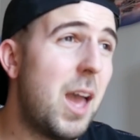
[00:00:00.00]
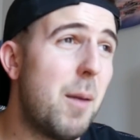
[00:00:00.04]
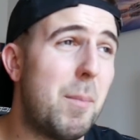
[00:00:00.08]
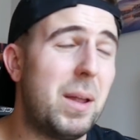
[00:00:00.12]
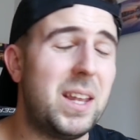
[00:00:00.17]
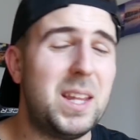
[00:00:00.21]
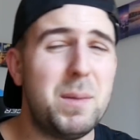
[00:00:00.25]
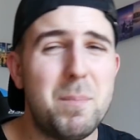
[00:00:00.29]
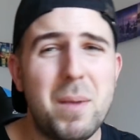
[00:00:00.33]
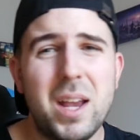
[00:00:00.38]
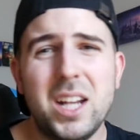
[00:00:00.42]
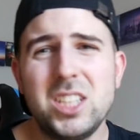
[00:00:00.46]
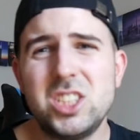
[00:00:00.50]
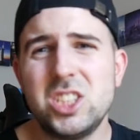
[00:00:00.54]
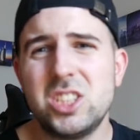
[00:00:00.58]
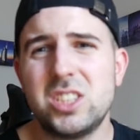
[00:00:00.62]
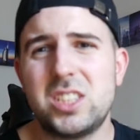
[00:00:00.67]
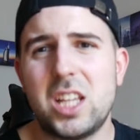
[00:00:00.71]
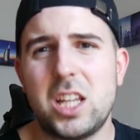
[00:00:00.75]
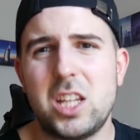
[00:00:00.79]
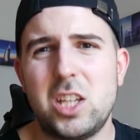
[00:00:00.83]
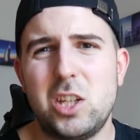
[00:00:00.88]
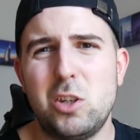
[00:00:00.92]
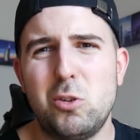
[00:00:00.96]
But imagine
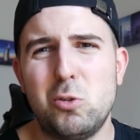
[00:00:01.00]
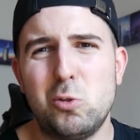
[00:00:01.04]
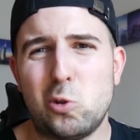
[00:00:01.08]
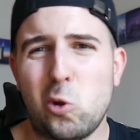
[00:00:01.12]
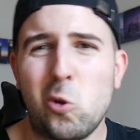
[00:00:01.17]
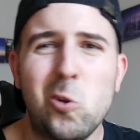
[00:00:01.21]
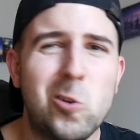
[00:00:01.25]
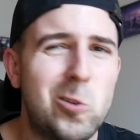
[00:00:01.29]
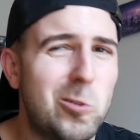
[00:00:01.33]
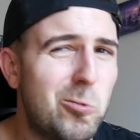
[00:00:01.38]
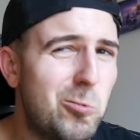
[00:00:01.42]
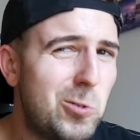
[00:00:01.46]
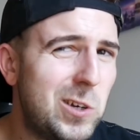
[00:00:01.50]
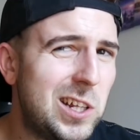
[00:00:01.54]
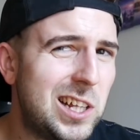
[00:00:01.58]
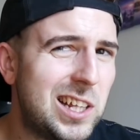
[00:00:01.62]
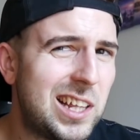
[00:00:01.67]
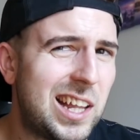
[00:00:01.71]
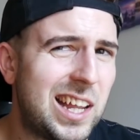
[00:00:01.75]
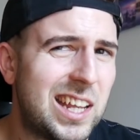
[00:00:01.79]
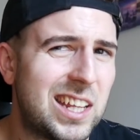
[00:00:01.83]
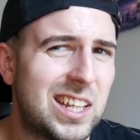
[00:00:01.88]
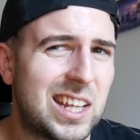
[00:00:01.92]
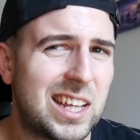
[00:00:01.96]
that you don't really
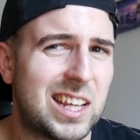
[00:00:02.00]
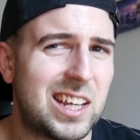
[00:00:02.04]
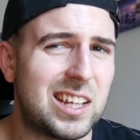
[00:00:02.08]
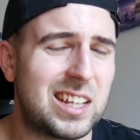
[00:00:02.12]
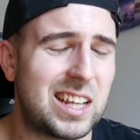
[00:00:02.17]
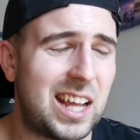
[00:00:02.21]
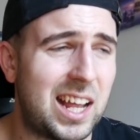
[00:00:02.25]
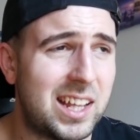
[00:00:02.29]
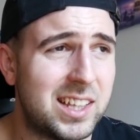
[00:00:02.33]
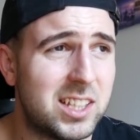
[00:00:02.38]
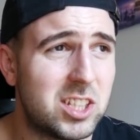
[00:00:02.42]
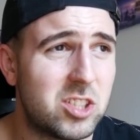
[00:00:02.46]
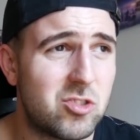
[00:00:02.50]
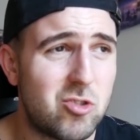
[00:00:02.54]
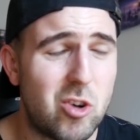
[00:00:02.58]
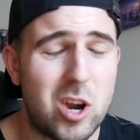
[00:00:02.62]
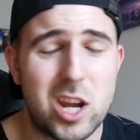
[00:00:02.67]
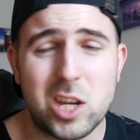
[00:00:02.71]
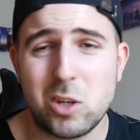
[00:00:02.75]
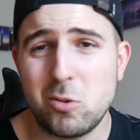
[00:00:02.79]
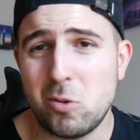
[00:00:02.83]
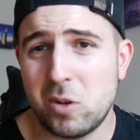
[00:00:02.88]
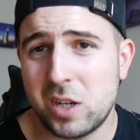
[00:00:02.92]
like Counter-Strike,